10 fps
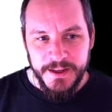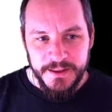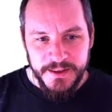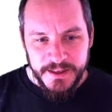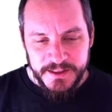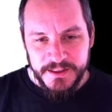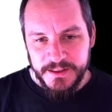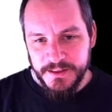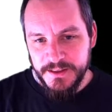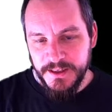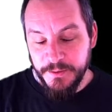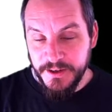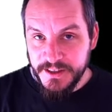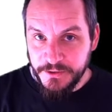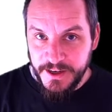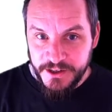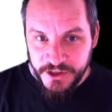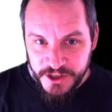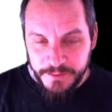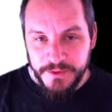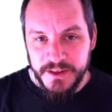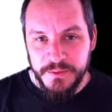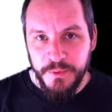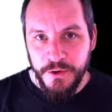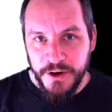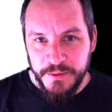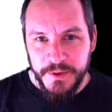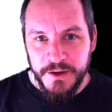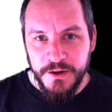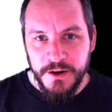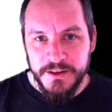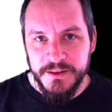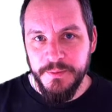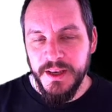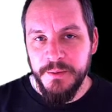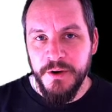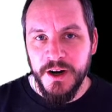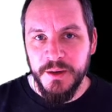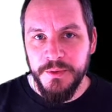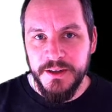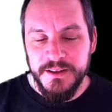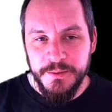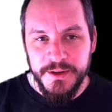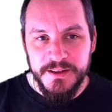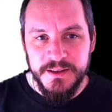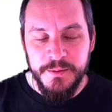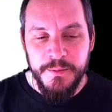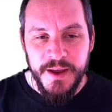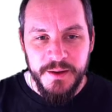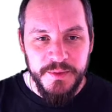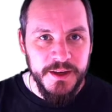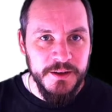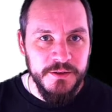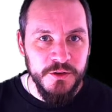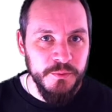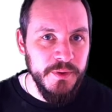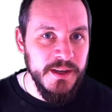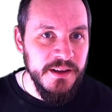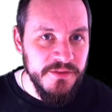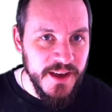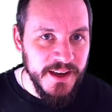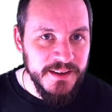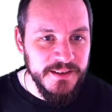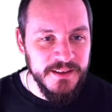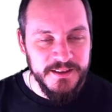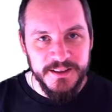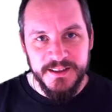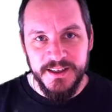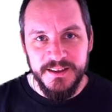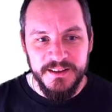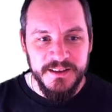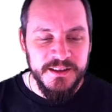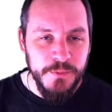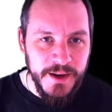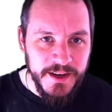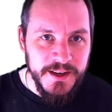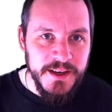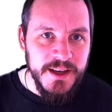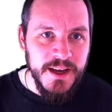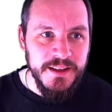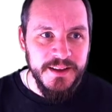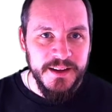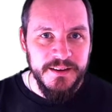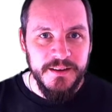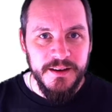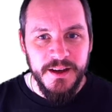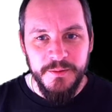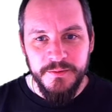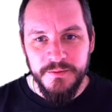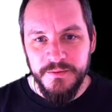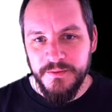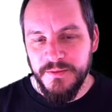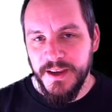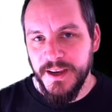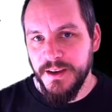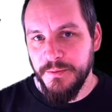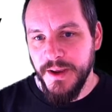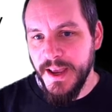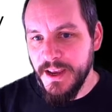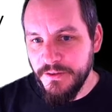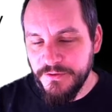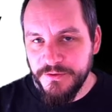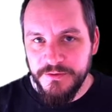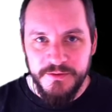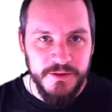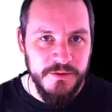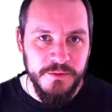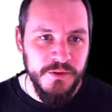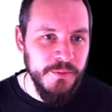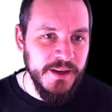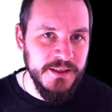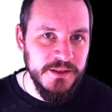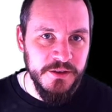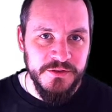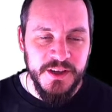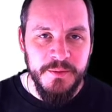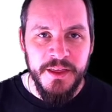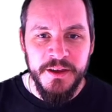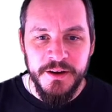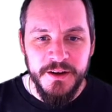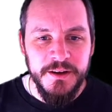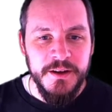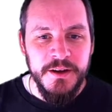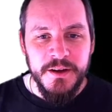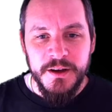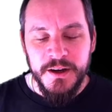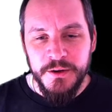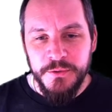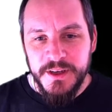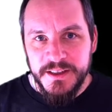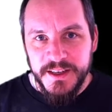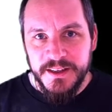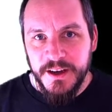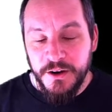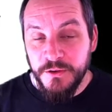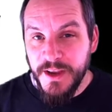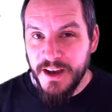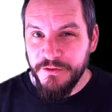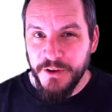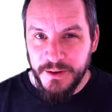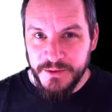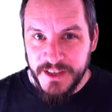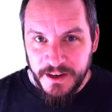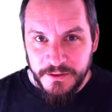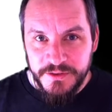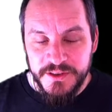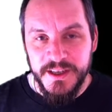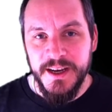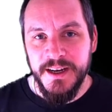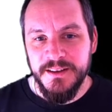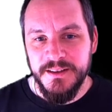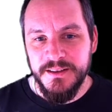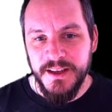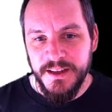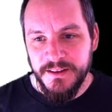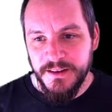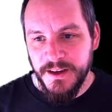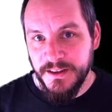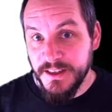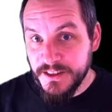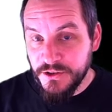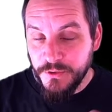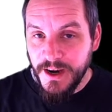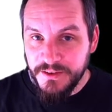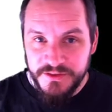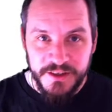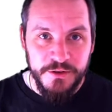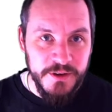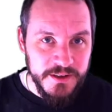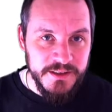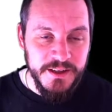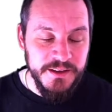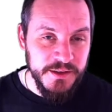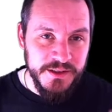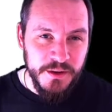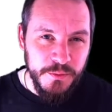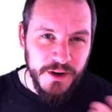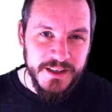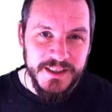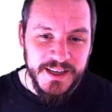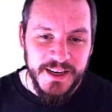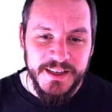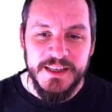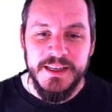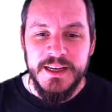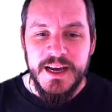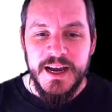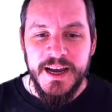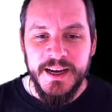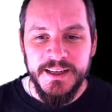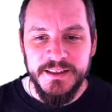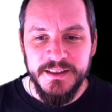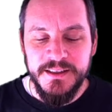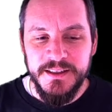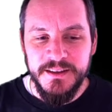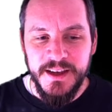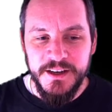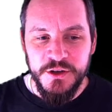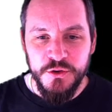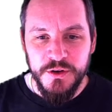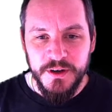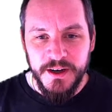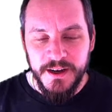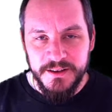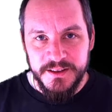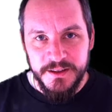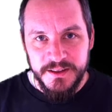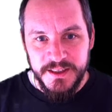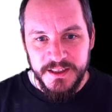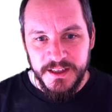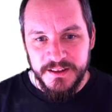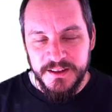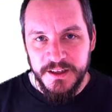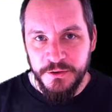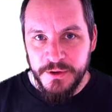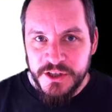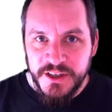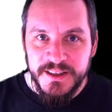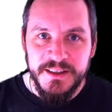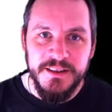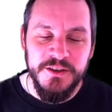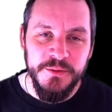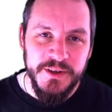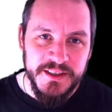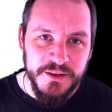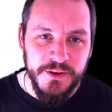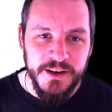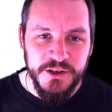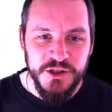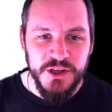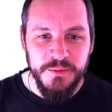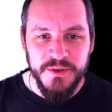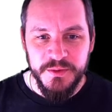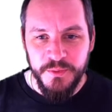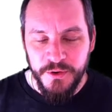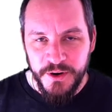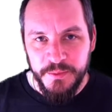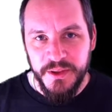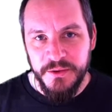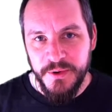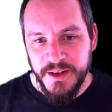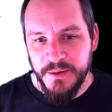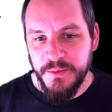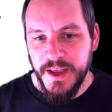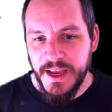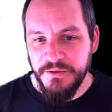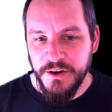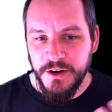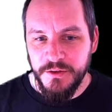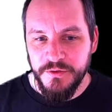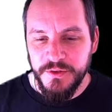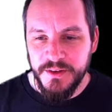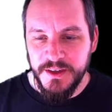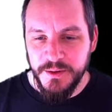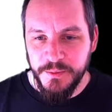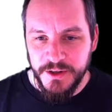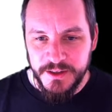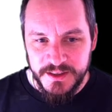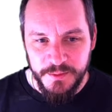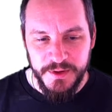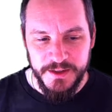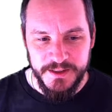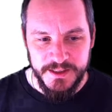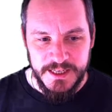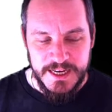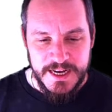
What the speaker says: This deterministic relationship is blurred because many market participants maybe don't believe that's exact in this way, and then they behave on the basis of some other reasoning they only have for themselves, and then this drives the course and the stock price again, and then you see that the original deterministic relationship is blurred by the random behavior of the participants.